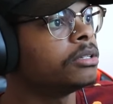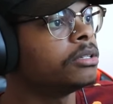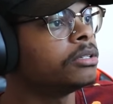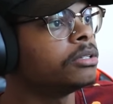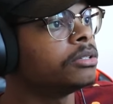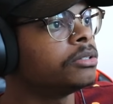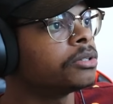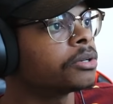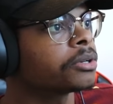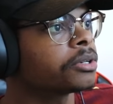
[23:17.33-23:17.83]

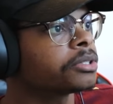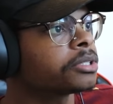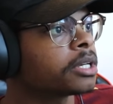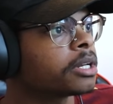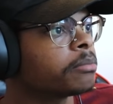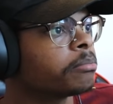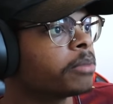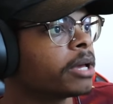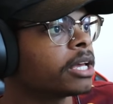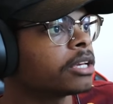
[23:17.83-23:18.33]
Joyner said it
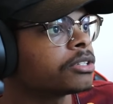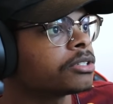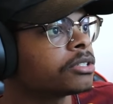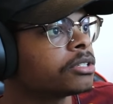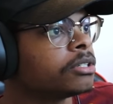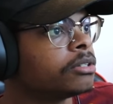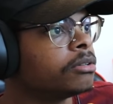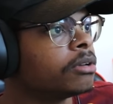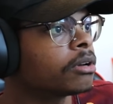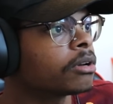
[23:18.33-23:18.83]
best.
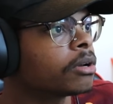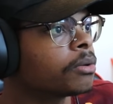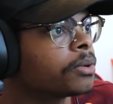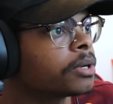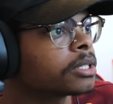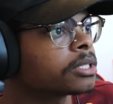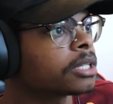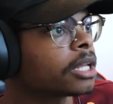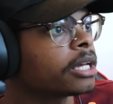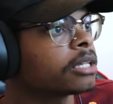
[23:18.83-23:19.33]
You don't know what
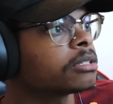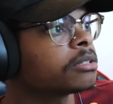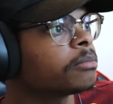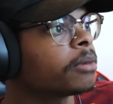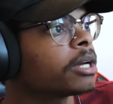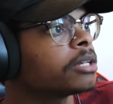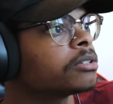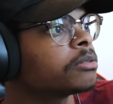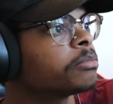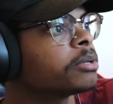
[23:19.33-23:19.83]
it's like to
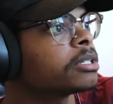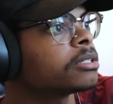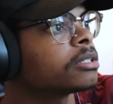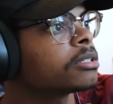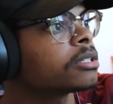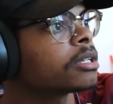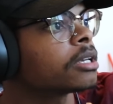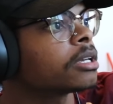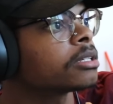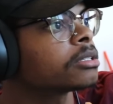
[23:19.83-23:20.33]
mind your business
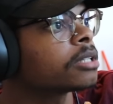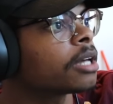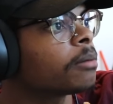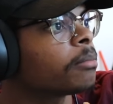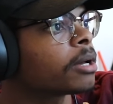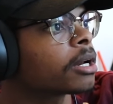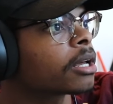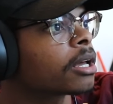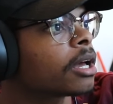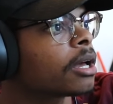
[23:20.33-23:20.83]
and get stopped by the
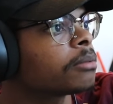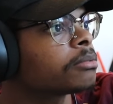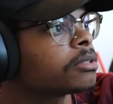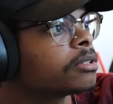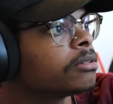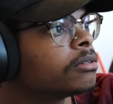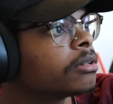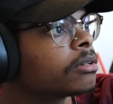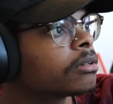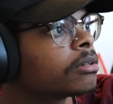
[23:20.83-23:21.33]
cops that you
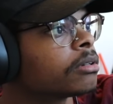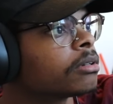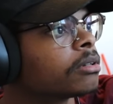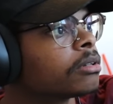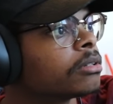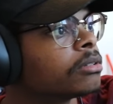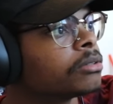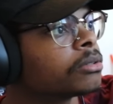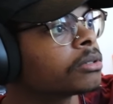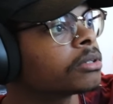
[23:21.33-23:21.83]
don't know.
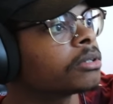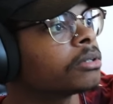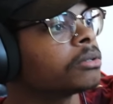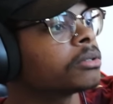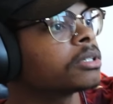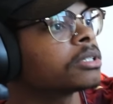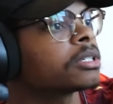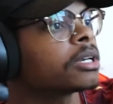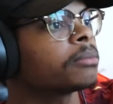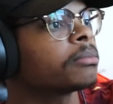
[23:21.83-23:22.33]
Joyner
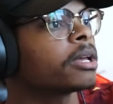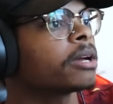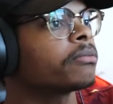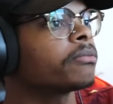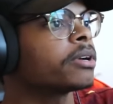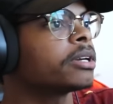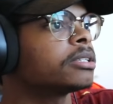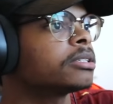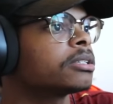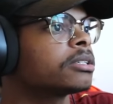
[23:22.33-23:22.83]
Lucas, I'm not
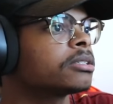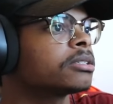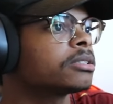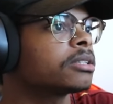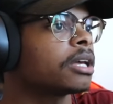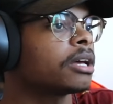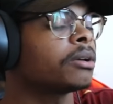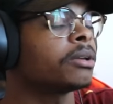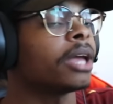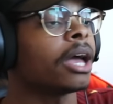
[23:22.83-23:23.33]
racist.
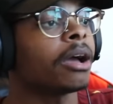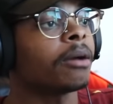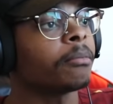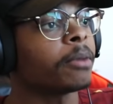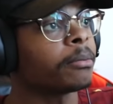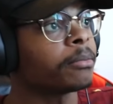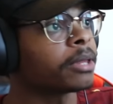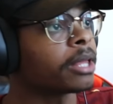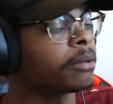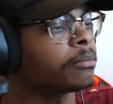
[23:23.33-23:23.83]
Oh yeah, I
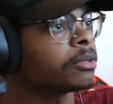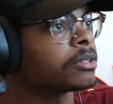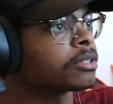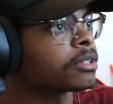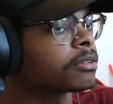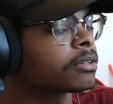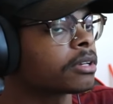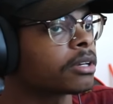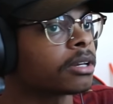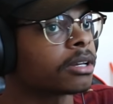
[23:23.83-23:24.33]
remember that music,
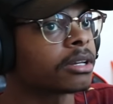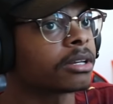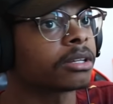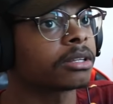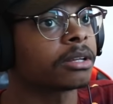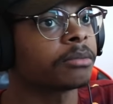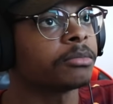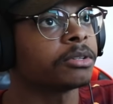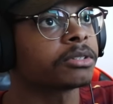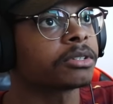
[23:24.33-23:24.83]
uh, that
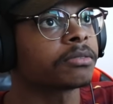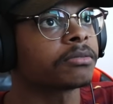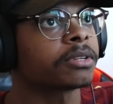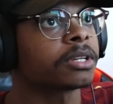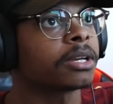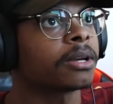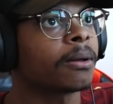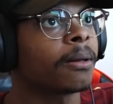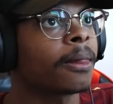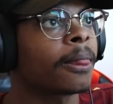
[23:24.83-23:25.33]
music
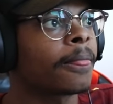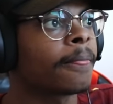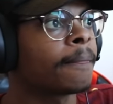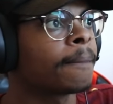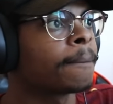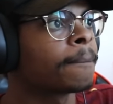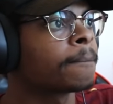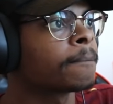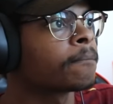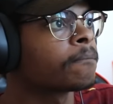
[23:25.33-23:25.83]
video.
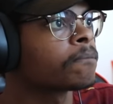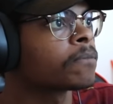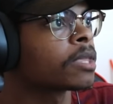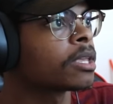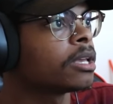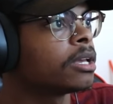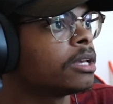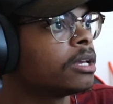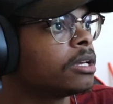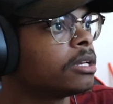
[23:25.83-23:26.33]

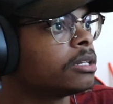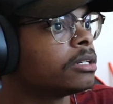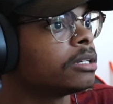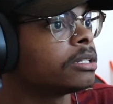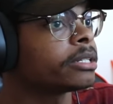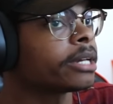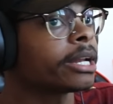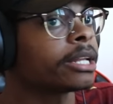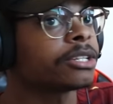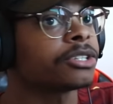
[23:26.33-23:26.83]

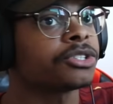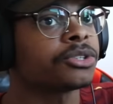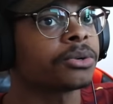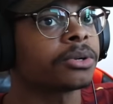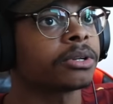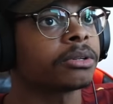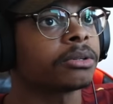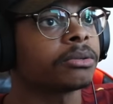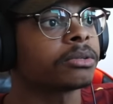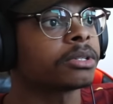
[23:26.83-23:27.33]
Shout out to Joyner
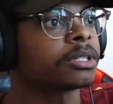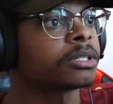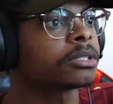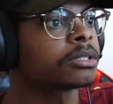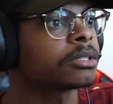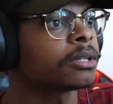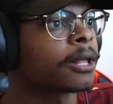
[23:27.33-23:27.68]
Lucas.